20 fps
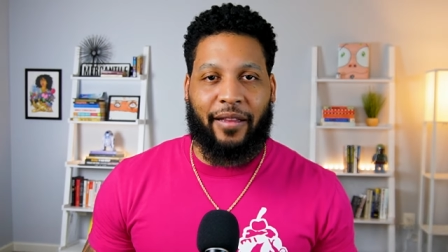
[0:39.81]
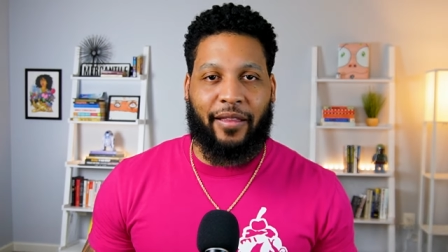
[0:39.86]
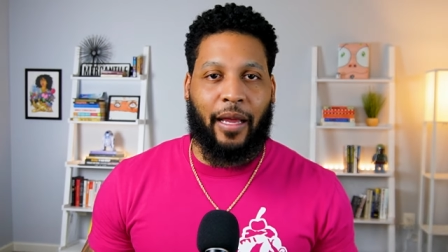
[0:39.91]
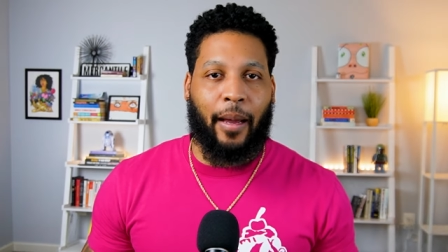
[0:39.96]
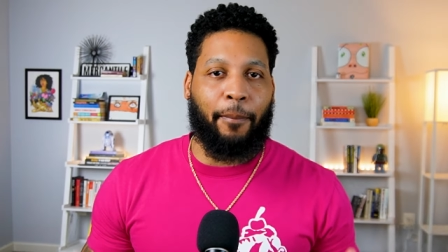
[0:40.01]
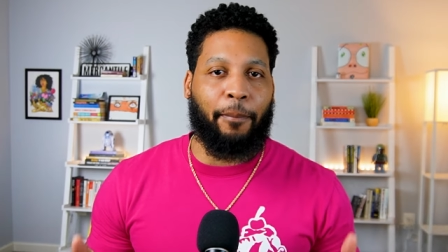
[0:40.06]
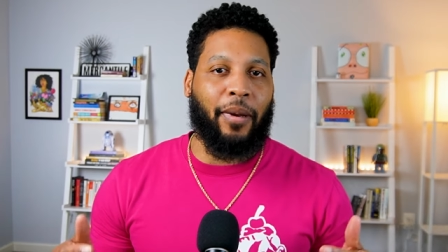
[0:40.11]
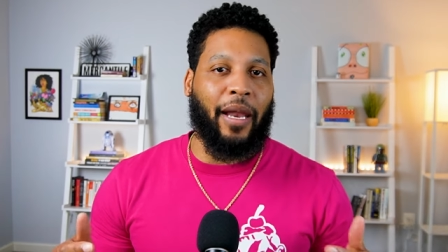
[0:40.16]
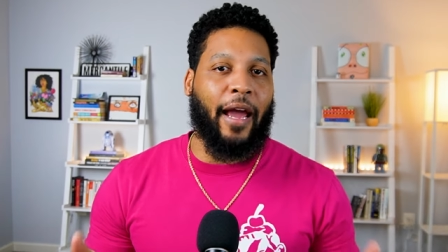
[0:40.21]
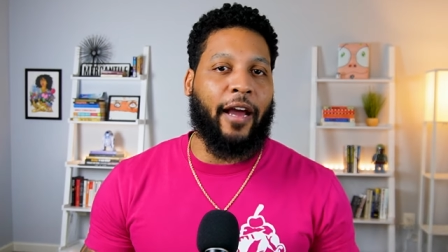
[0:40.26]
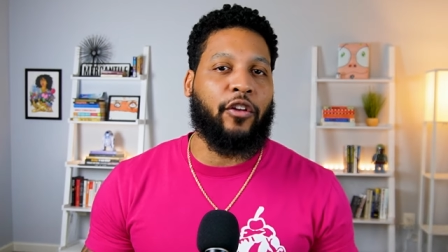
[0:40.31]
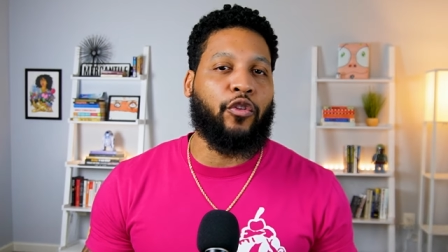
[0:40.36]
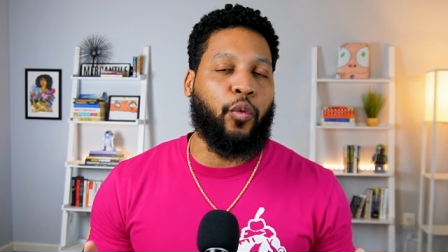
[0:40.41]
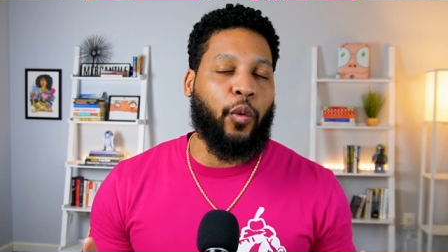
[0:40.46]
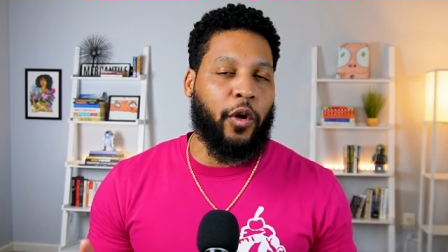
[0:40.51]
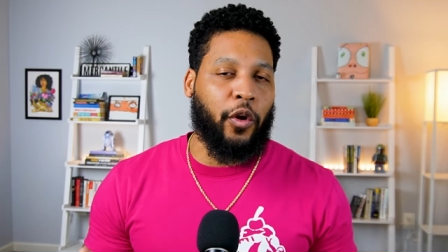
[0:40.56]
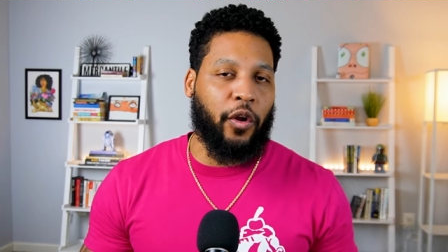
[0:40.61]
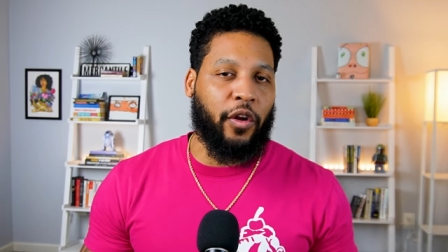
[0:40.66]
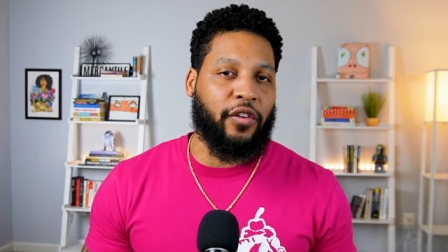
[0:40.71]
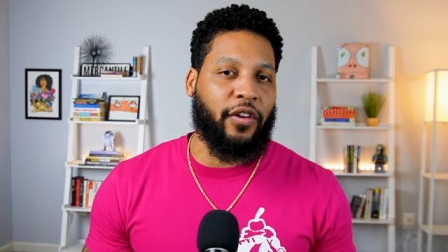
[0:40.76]
that Black
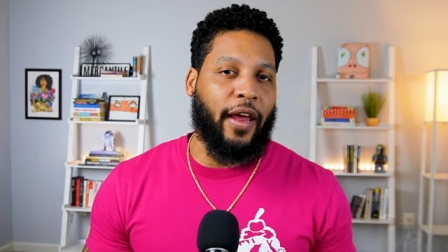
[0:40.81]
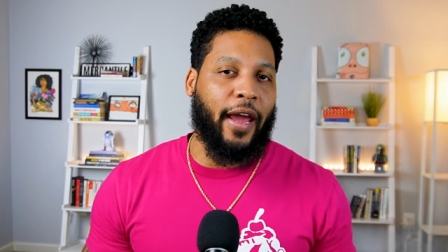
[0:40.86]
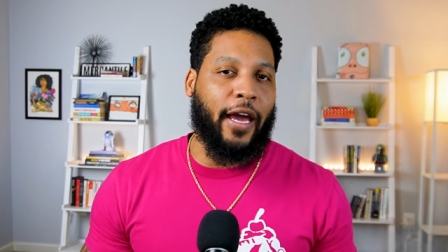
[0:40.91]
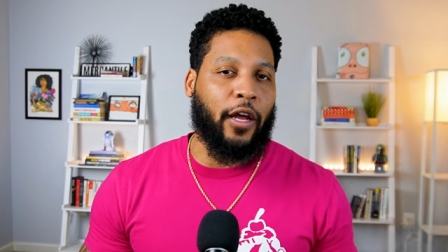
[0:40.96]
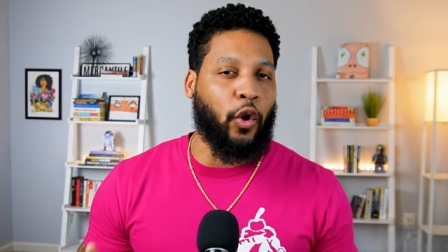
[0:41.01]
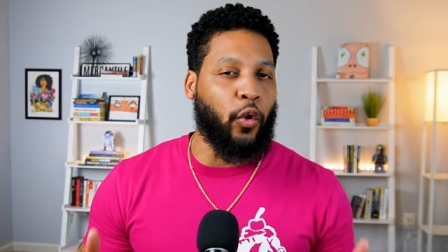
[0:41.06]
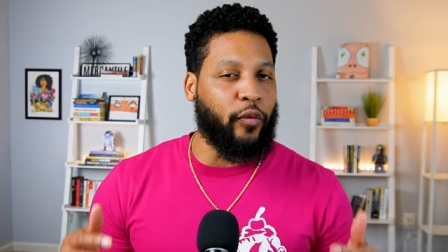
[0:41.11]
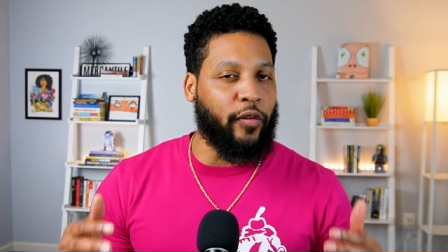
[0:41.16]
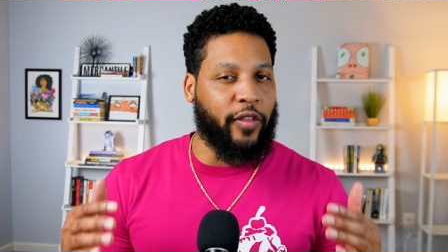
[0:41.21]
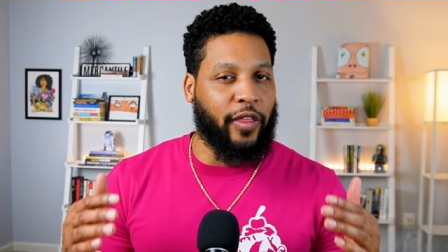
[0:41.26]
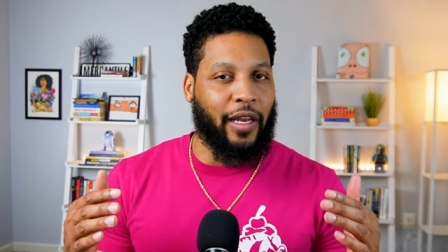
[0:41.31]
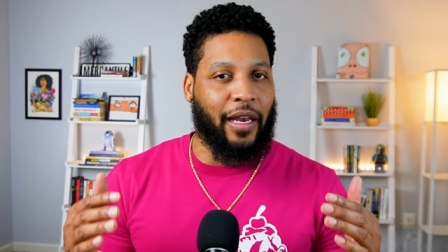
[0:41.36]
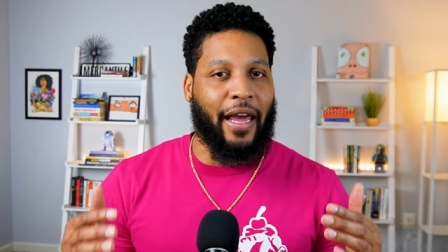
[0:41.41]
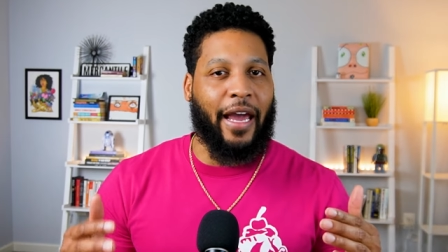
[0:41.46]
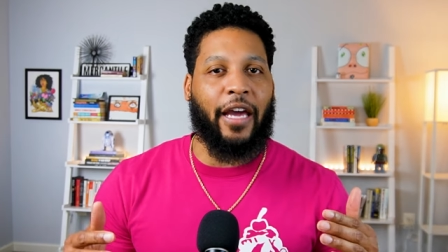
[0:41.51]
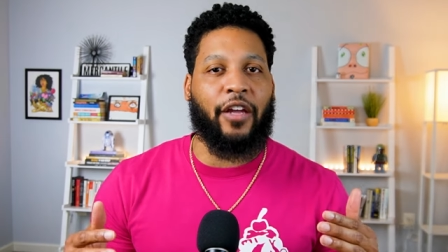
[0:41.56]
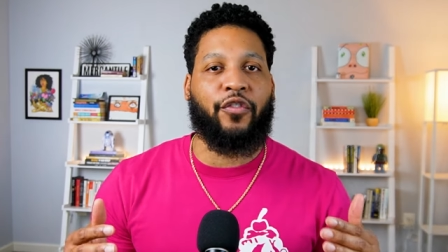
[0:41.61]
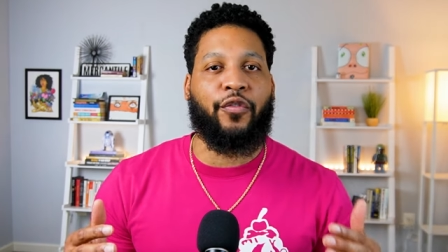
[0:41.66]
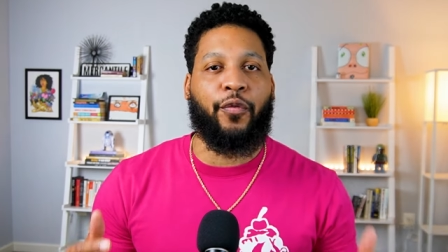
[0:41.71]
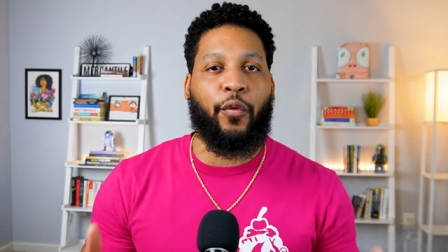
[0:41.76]
Twitter has had over the
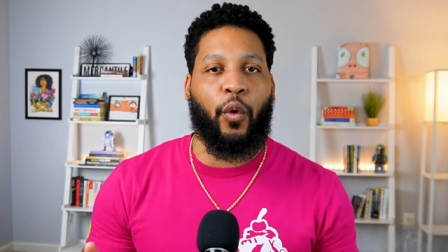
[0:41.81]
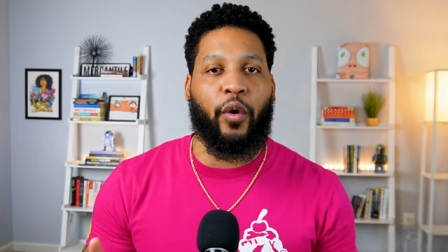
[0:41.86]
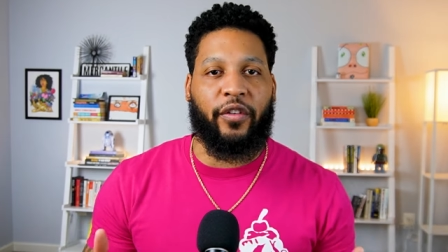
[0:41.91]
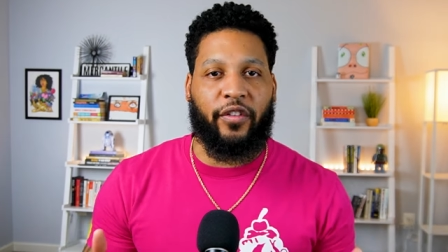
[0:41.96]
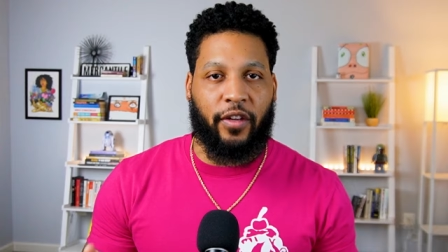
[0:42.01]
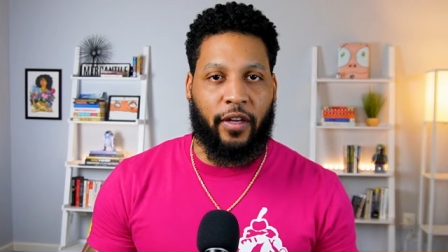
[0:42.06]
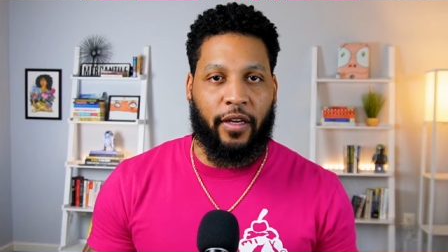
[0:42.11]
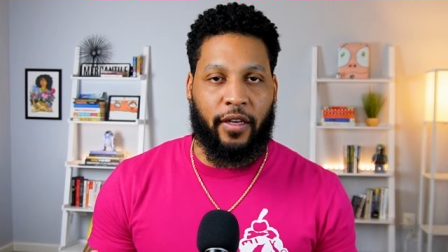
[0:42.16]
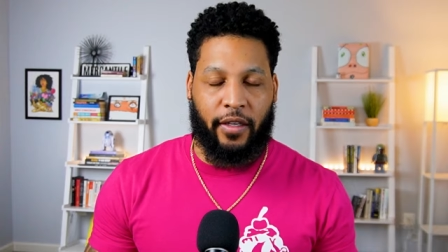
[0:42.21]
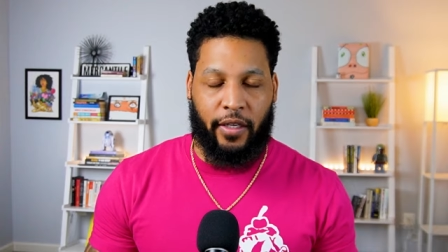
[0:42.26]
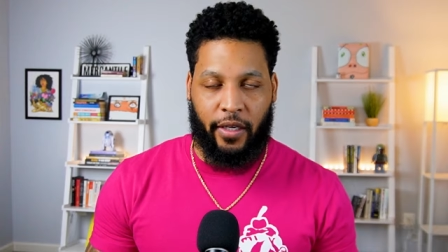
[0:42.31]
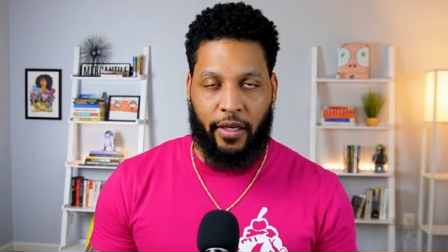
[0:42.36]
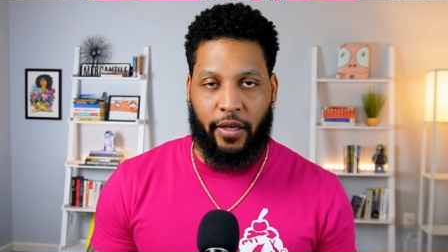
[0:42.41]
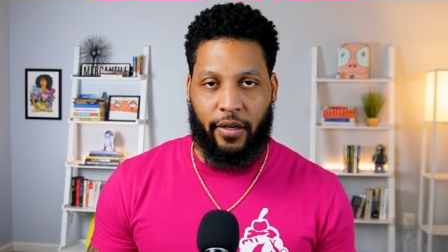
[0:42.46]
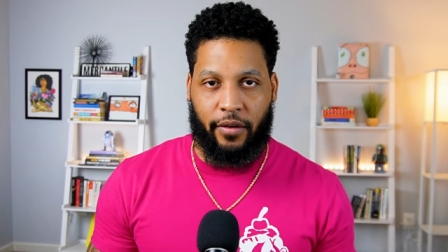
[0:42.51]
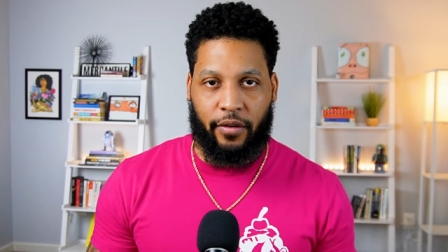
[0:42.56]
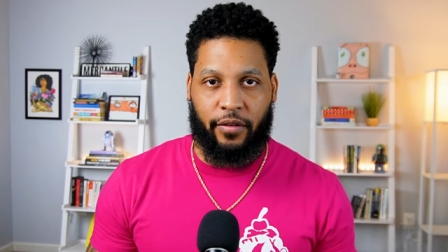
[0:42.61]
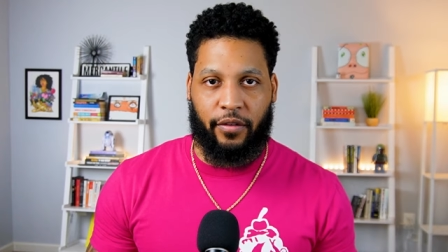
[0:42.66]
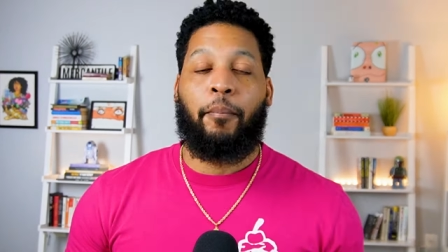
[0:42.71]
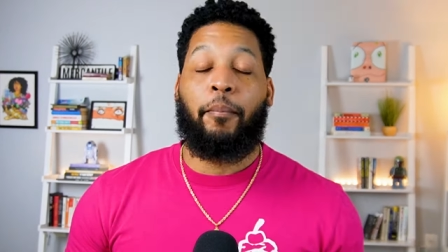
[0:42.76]
last 14
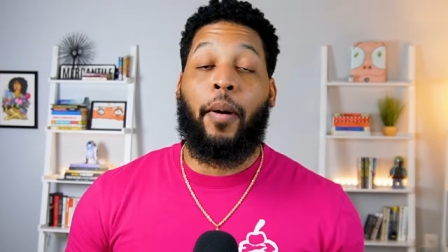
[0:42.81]
years.